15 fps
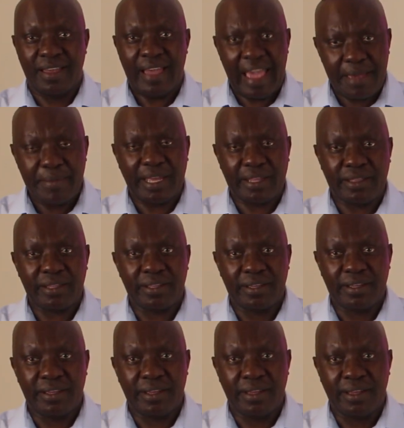Amen.
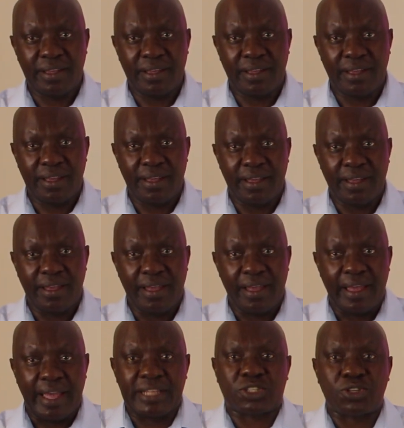
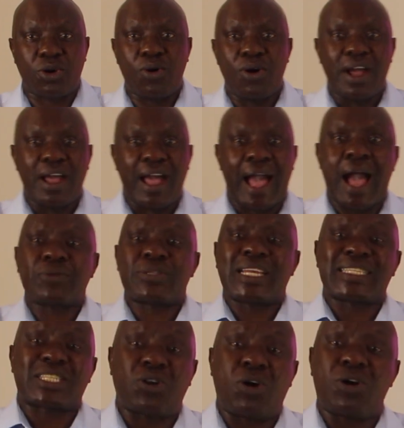And so, how
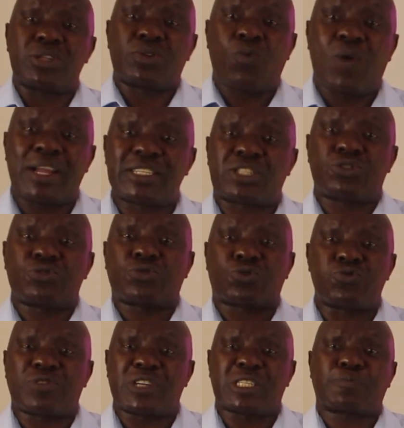does God want you
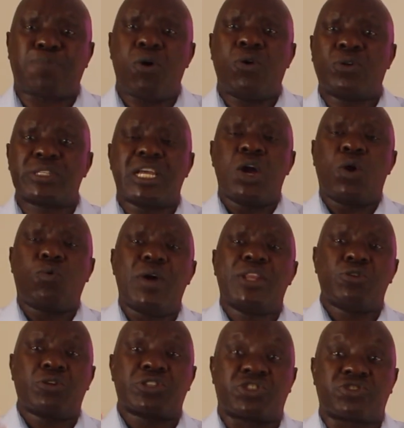to respond
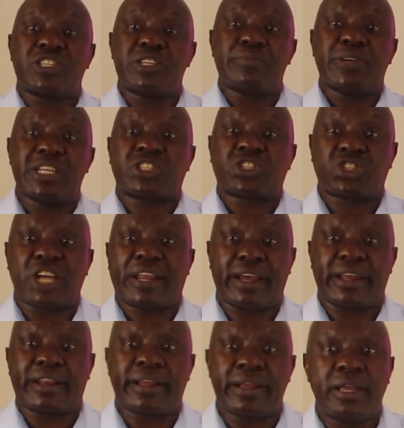when your dream is
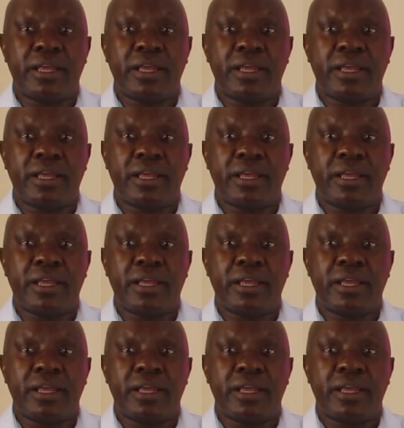shattered?